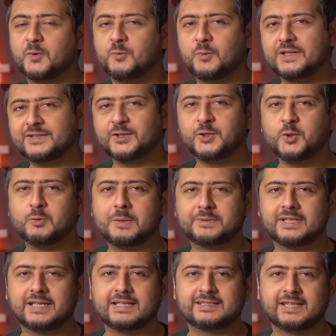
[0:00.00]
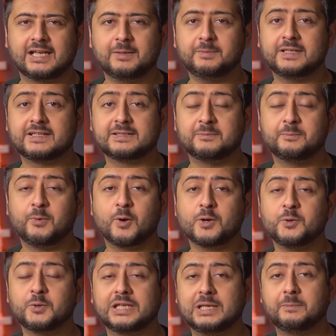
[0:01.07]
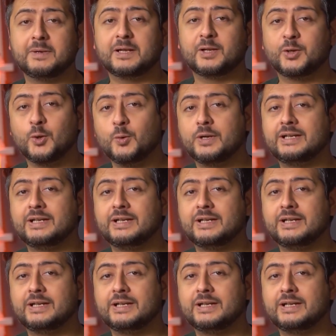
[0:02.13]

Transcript: Once your new website is set up, it is important to keep it no